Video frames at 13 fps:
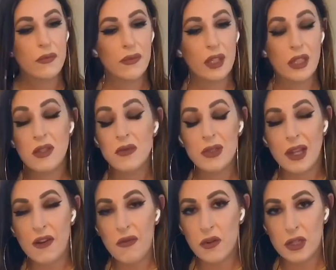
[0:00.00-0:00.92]
This was
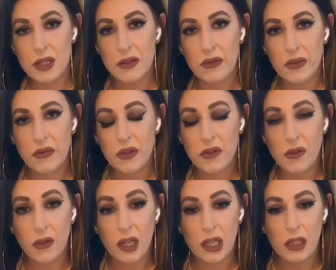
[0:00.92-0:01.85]
like a 14,
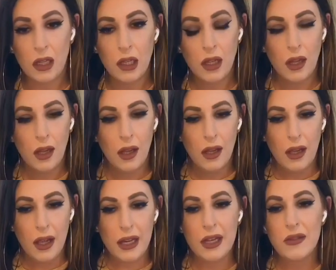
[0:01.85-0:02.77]
15-year-old kid.
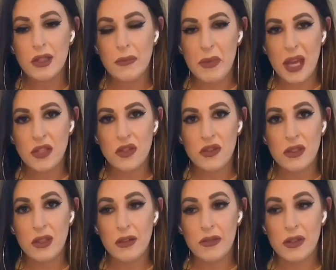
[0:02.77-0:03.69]
And he's in the passenger
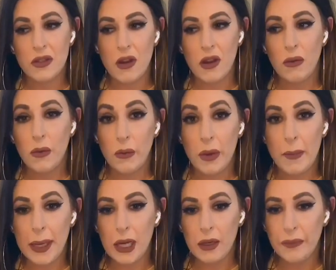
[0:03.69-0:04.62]
seat of this car when we
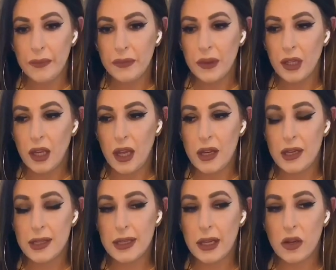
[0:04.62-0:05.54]
met up. And
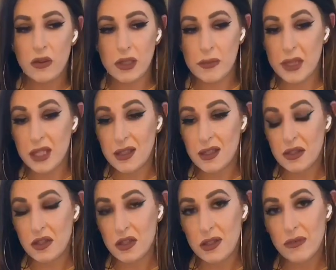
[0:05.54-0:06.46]
he's like, oh, it's my
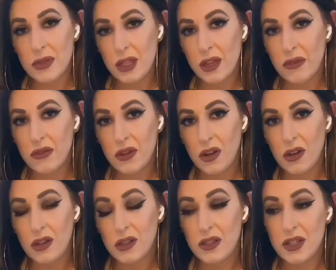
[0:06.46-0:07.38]
sister's. It was a gift to
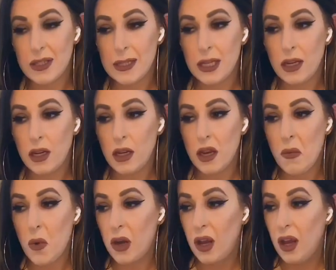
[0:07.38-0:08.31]
her. She doesn't need it
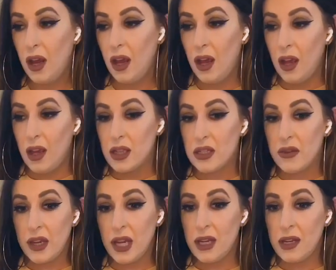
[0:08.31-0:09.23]
anymore. So
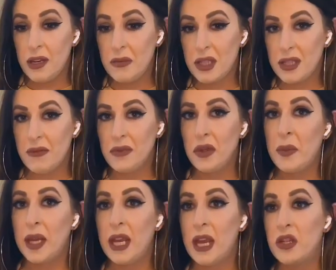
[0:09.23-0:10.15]
I handed him this
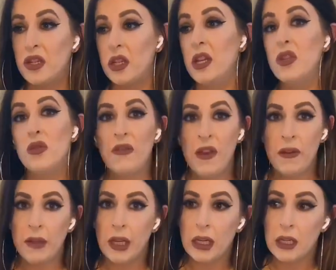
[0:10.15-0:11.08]
envelope of cash, and I drove
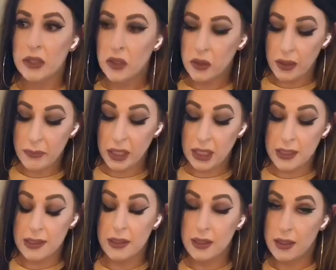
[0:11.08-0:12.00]
off like I stole it,
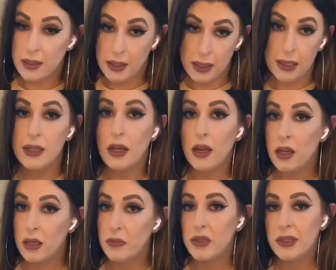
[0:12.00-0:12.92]
because this is
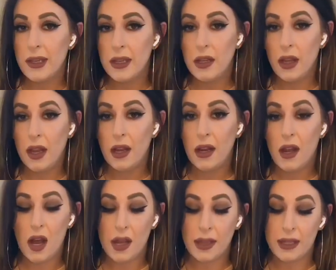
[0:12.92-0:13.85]
100% an
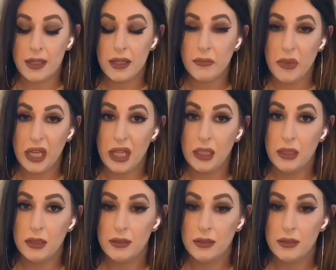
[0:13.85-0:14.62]
authentic bag.